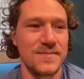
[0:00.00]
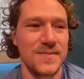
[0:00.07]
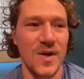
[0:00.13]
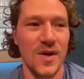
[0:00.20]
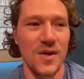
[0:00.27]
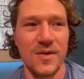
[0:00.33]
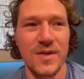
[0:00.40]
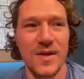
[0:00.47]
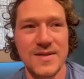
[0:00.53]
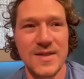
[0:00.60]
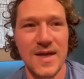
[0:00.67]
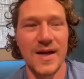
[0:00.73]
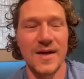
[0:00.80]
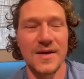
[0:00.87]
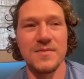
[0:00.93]
you know, things
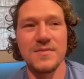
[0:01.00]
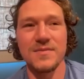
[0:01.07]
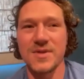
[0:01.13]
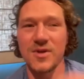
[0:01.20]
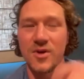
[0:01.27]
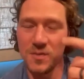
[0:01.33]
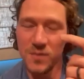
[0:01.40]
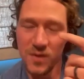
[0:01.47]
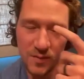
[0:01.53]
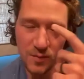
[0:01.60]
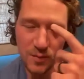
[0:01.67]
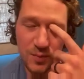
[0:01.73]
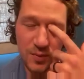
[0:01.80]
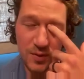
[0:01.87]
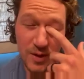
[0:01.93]
kind of started moving
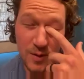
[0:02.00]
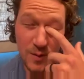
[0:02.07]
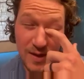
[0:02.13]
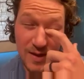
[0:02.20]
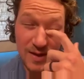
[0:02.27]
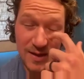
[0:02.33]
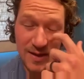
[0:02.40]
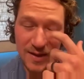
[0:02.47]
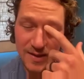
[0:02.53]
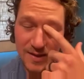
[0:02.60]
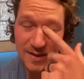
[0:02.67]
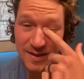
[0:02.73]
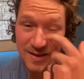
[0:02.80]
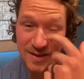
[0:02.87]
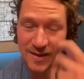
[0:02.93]
pretty quickly.
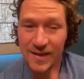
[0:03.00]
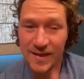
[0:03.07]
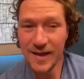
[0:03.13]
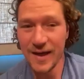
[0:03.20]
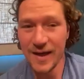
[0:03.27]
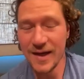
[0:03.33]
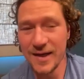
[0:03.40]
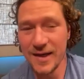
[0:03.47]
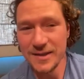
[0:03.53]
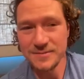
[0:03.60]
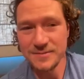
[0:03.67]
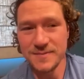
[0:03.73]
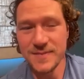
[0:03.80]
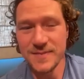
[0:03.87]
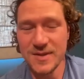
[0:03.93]

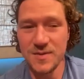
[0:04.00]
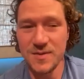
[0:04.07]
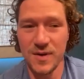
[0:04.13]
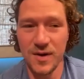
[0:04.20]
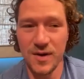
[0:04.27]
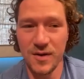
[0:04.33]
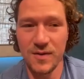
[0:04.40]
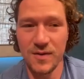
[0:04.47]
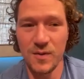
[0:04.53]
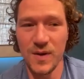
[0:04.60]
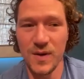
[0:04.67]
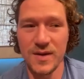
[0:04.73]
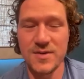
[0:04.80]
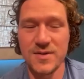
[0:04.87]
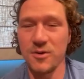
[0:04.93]
And that's the
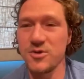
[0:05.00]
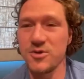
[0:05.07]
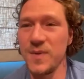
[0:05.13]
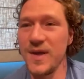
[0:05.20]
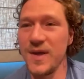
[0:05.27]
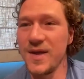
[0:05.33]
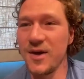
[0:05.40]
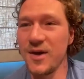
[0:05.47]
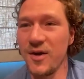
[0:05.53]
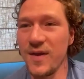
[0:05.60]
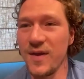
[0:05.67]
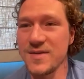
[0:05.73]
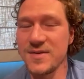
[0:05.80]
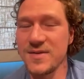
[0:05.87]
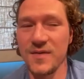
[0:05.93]
way the social media and all
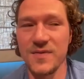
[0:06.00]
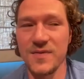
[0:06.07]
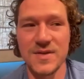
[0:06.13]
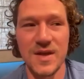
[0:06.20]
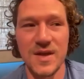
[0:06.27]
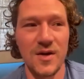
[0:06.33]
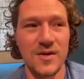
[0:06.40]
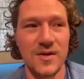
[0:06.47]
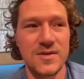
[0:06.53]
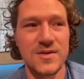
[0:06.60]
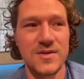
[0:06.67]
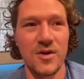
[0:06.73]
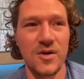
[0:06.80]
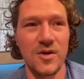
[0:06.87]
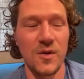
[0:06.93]
that stuff is now, it
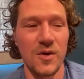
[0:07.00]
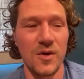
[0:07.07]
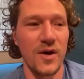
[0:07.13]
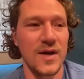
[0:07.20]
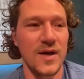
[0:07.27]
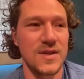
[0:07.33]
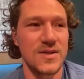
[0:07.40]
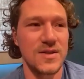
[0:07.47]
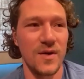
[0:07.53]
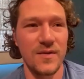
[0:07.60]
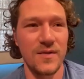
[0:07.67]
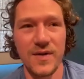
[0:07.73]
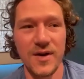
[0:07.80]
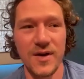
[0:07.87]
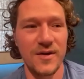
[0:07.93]
started going crazy. So I
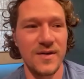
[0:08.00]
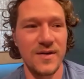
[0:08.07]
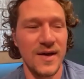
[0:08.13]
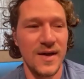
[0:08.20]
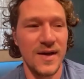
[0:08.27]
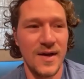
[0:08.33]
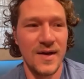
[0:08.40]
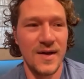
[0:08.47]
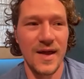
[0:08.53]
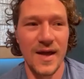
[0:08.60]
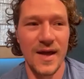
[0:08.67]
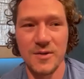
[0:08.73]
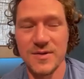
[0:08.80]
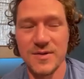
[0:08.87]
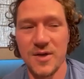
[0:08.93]
figured
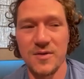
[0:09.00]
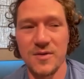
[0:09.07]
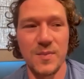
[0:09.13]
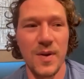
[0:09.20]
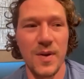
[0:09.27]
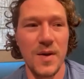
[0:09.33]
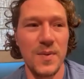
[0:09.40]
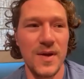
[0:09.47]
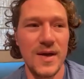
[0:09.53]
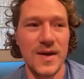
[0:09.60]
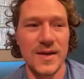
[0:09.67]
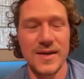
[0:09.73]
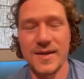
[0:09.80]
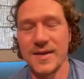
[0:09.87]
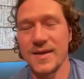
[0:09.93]
that it was out in the
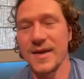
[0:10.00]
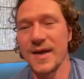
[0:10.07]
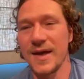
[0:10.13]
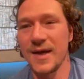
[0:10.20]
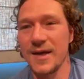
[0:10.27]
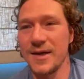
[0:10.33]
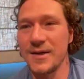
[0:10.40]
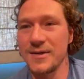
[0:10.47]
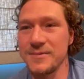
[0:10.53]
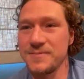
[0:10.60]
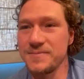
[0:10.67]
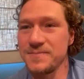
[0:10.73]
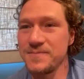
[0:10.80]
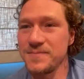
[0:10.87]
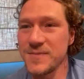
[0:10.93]
public and
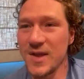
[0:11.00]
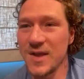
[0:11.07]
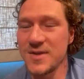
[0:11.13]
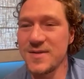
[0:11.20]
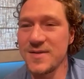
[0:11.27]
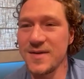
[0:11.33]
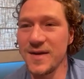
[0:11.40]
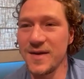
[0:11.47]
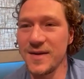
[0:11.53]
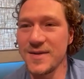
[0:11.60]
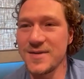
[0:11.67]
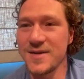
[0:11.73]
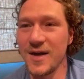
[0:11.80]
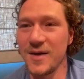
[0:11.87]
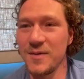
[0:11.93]
that's
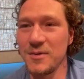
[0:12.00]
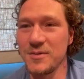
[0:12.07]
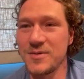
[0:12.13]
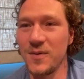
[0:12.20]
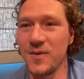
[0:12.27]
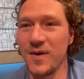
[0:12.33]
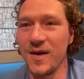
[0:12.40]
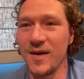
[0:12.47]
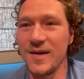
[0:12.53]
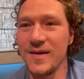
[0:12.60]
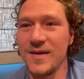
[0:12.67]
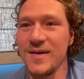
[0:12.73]
kind of what was going on.